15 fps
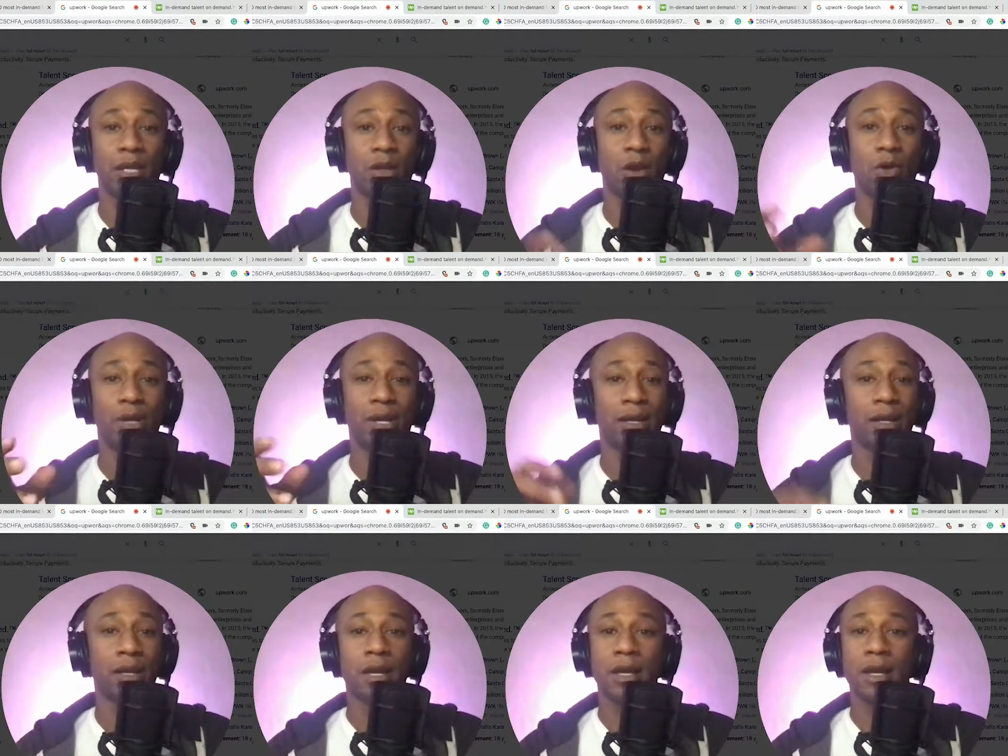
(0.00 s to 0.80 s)

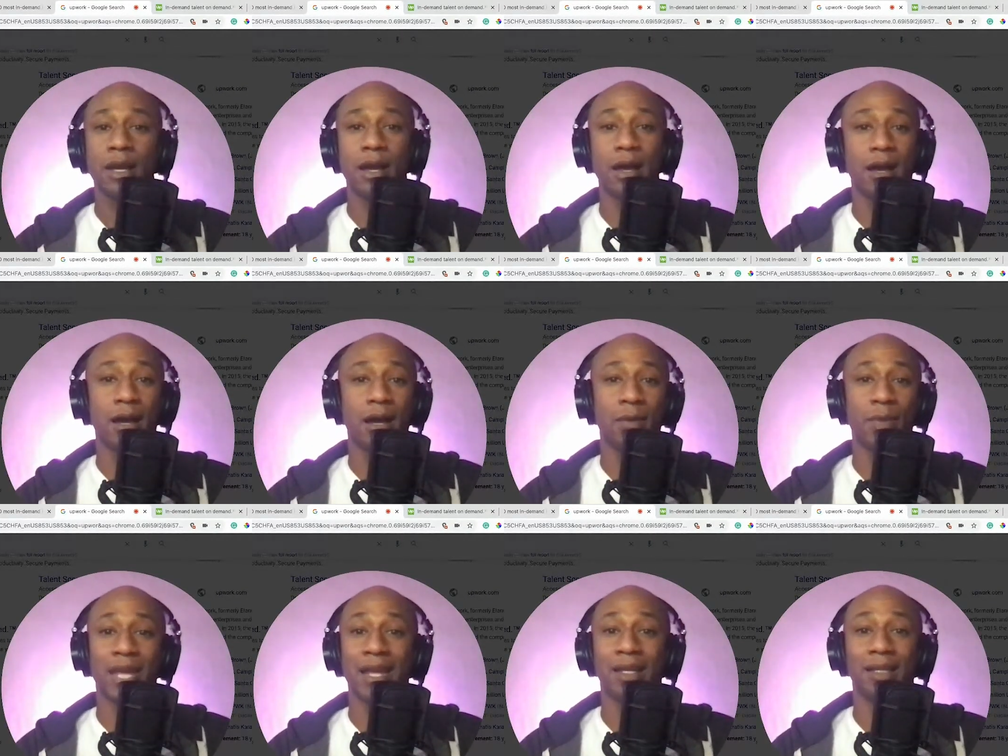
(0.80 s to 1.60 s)
coding,
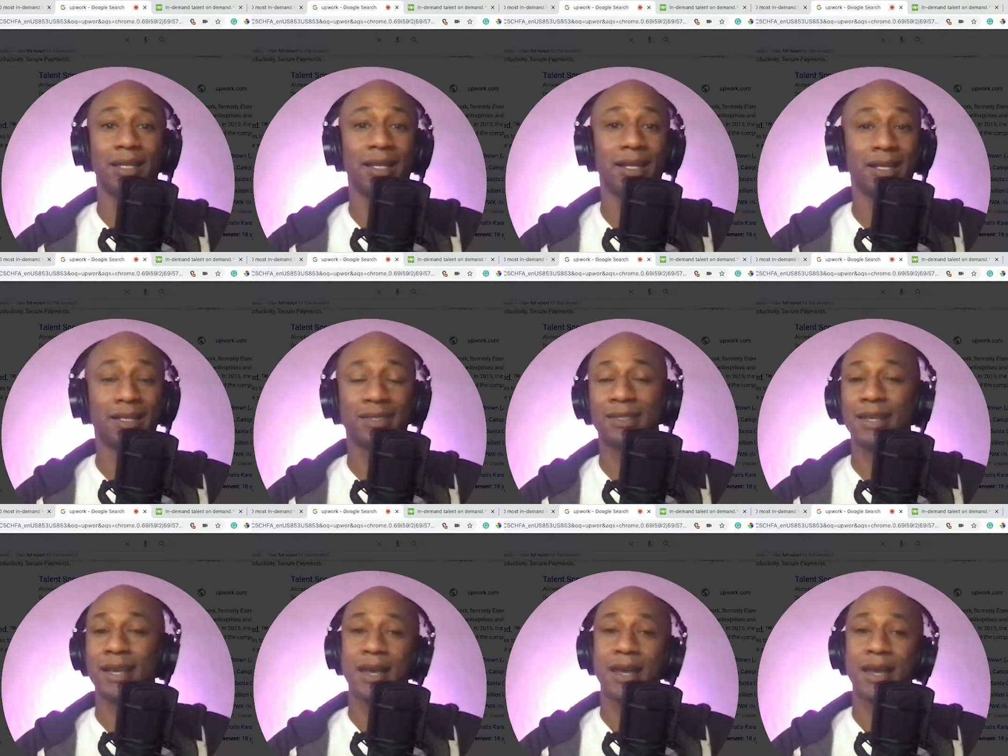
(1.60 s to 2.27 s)
analytics,